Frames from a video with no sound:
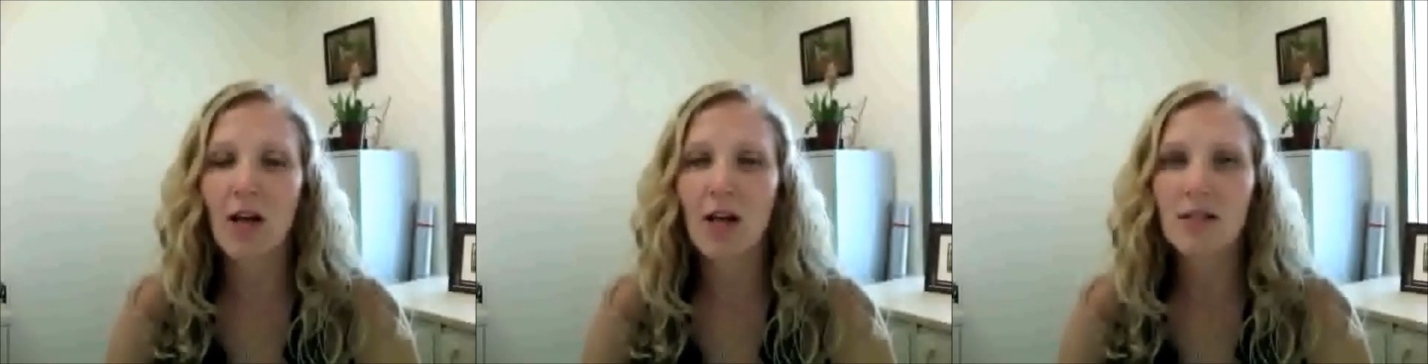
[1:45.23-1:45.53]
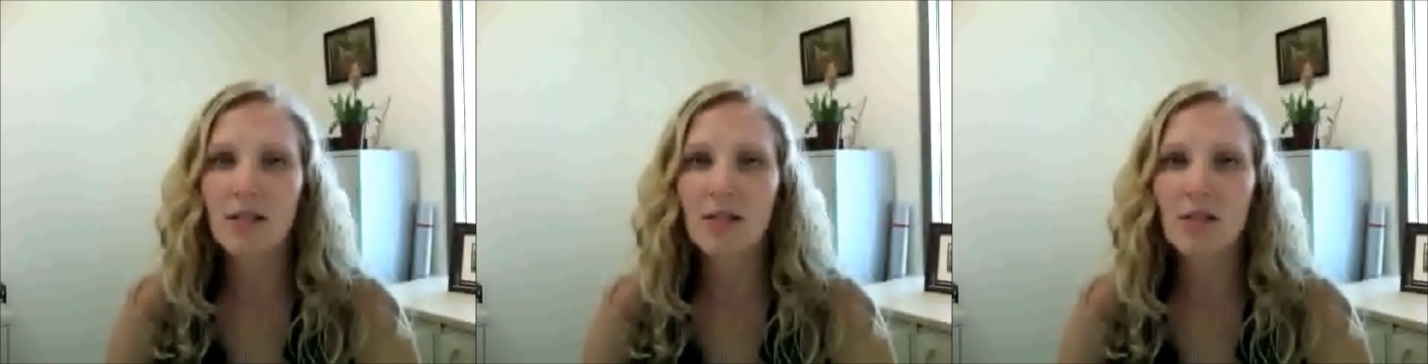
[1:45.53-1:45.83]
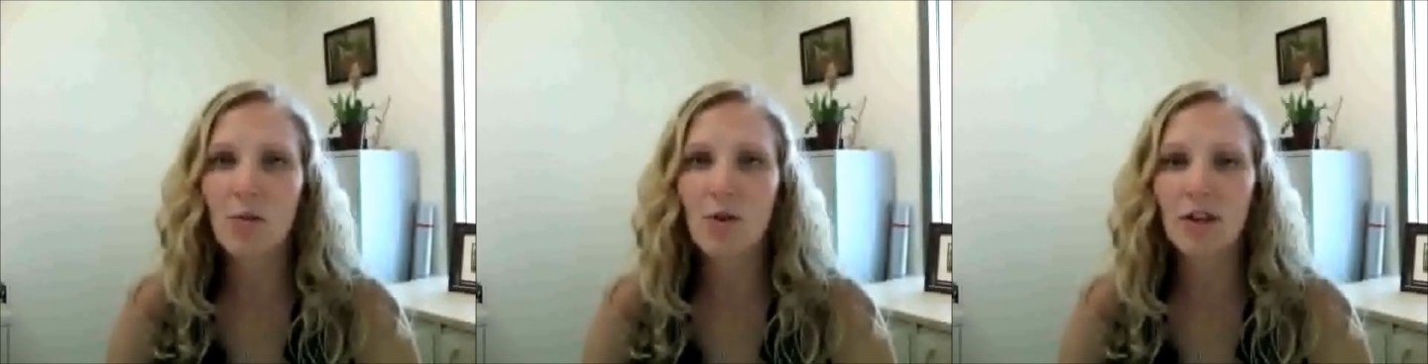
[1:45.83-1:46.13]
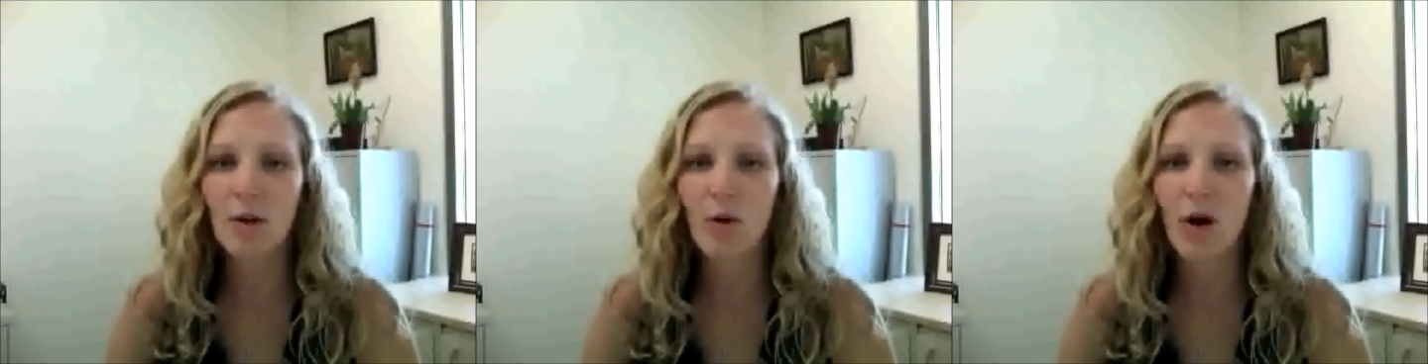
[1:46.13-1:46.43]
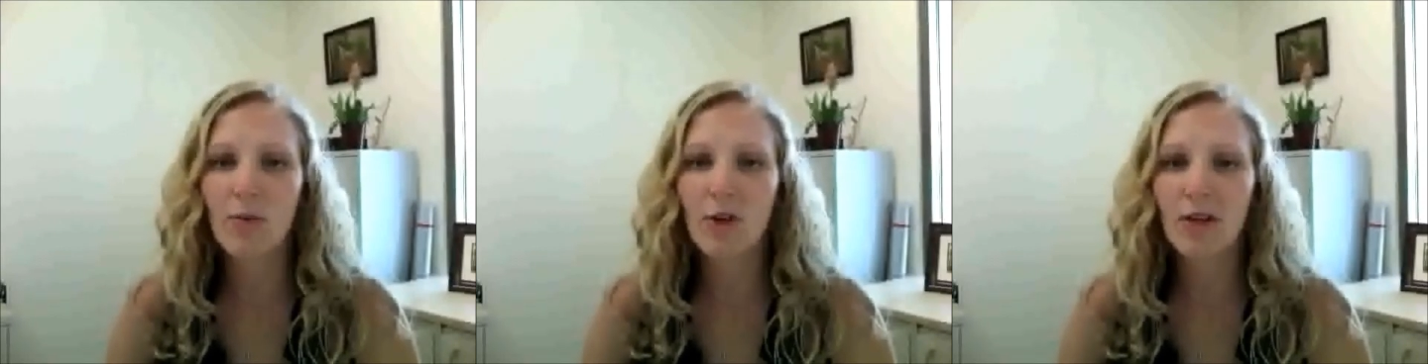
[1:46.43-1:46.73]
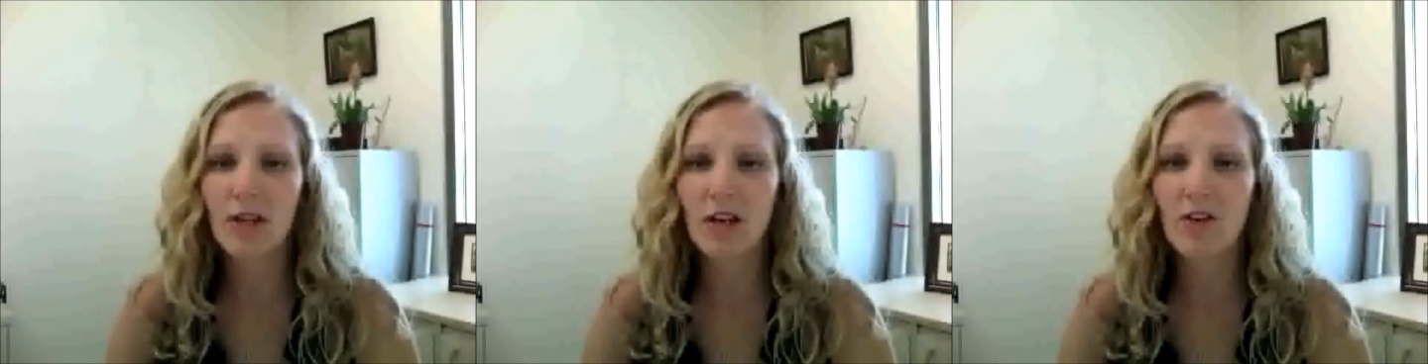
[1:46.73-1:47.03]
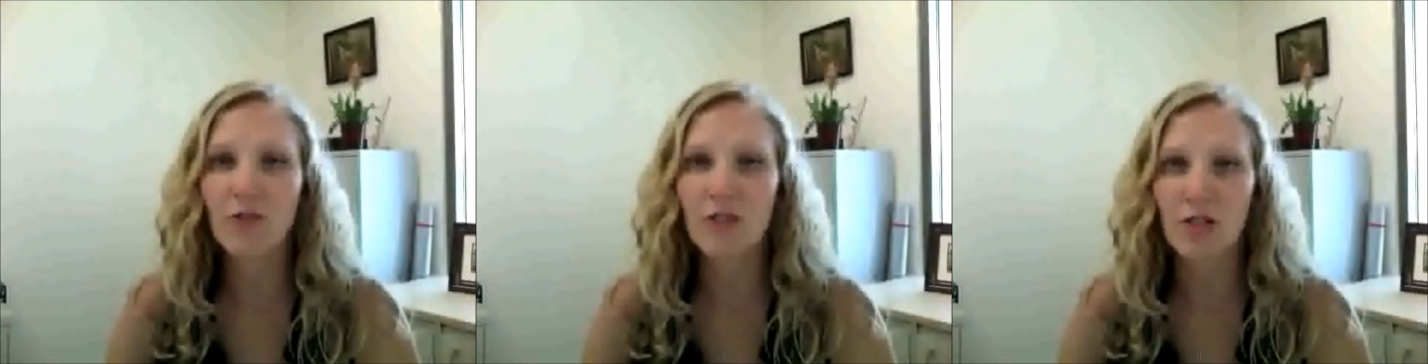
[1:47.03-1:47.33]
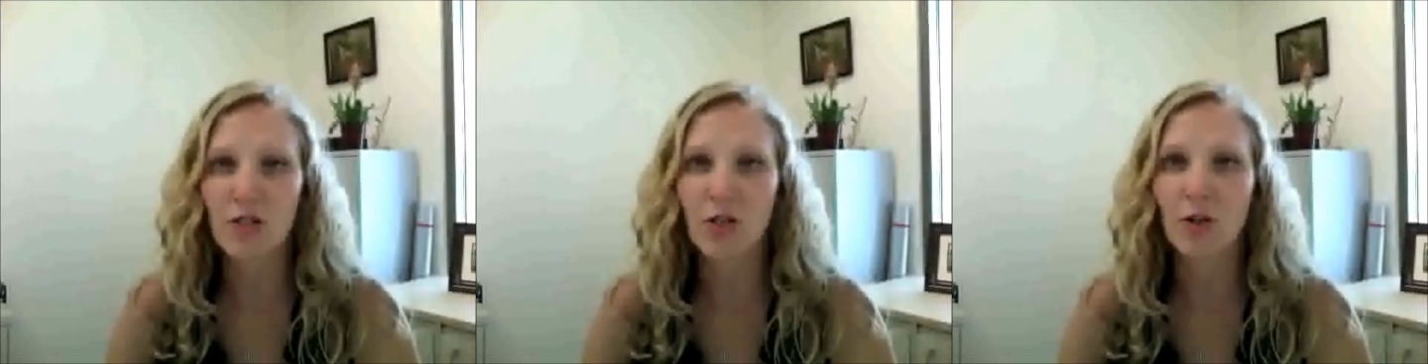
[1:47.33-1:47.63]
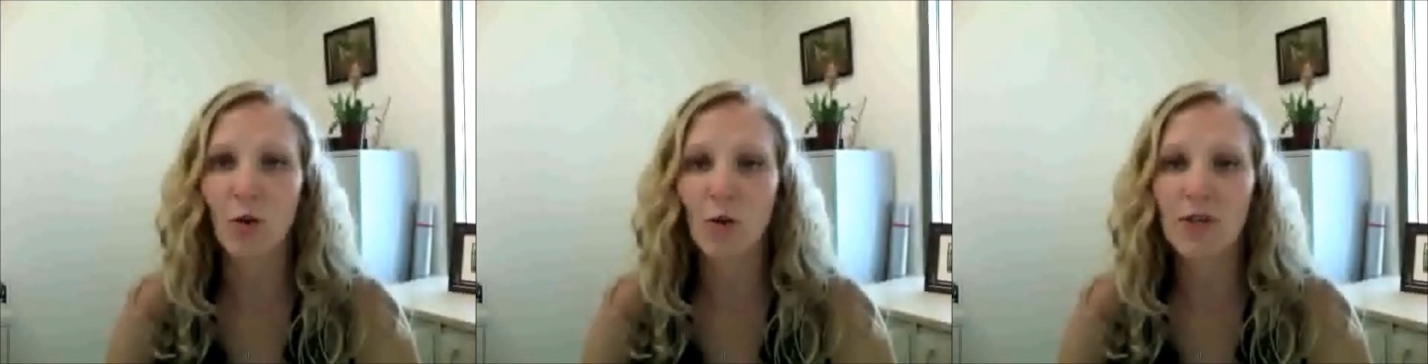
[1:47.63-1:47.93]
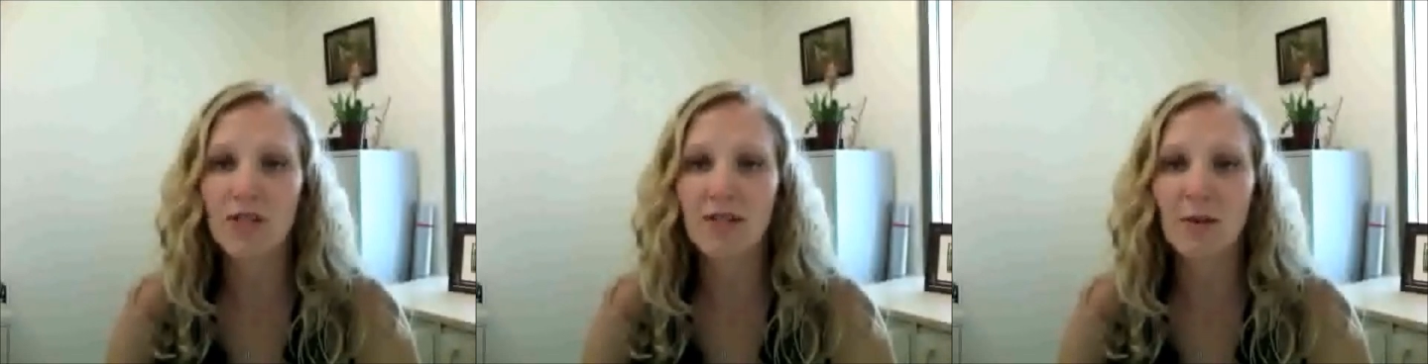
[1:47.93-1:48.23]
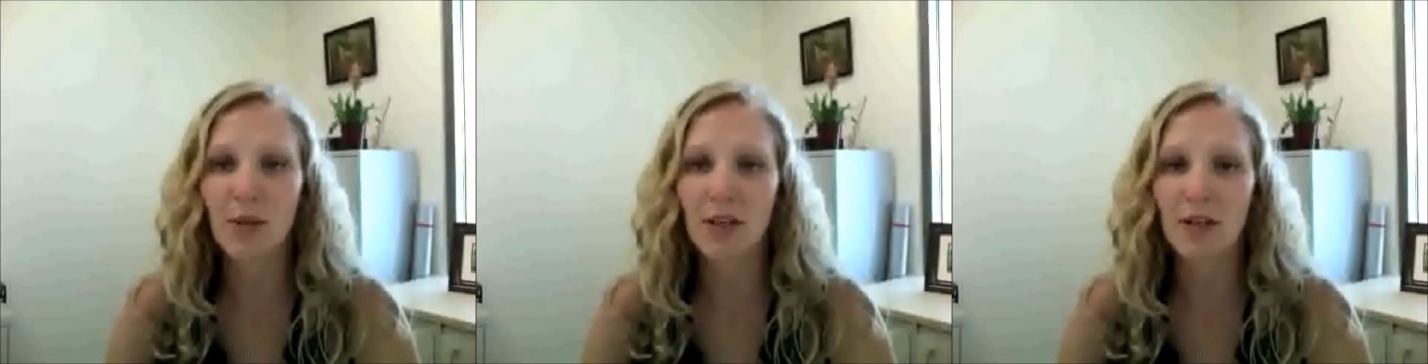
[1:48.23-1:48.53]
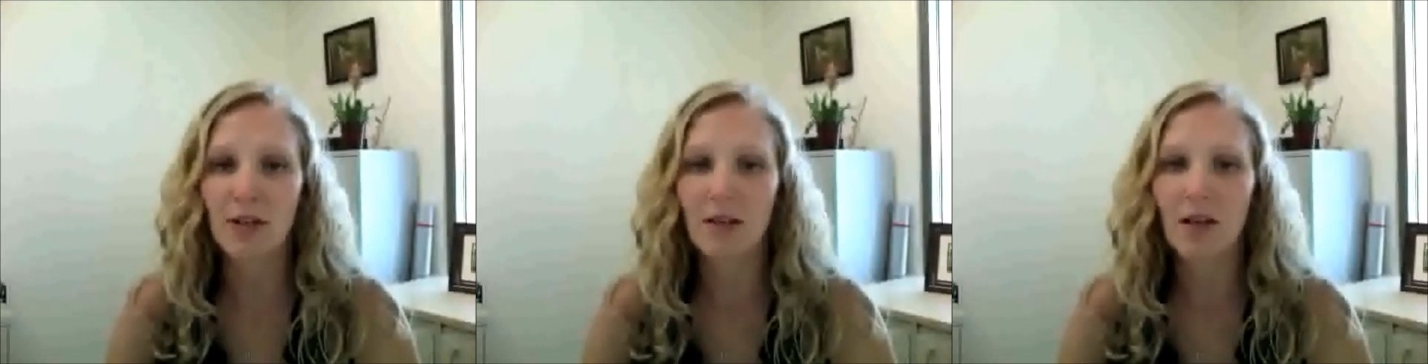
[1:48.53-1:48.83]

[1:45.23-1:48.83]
did so with their primary care physician, or P C P.